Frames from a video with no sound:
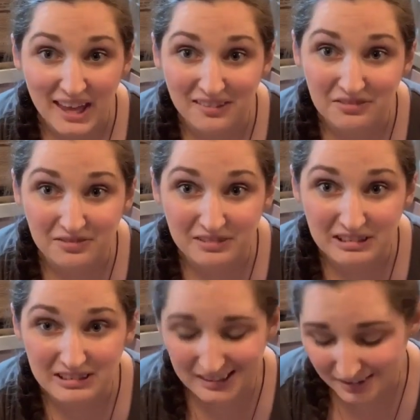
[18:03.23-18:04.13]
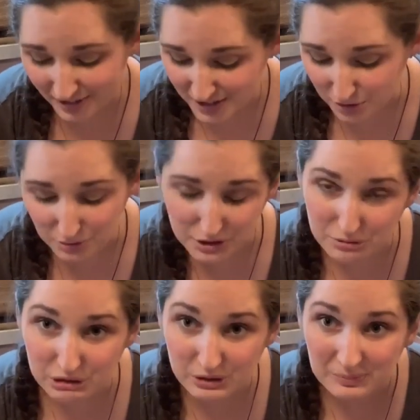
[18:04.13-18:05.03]
if if I don't
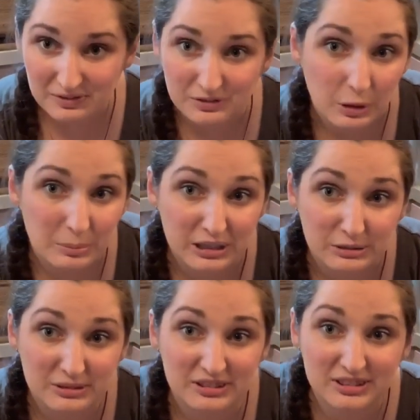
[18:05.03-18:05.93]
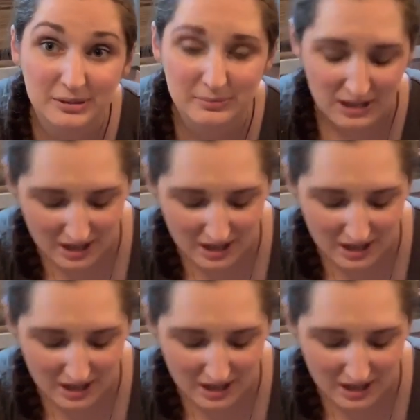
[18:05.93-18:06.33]
use them, if nobody uses them,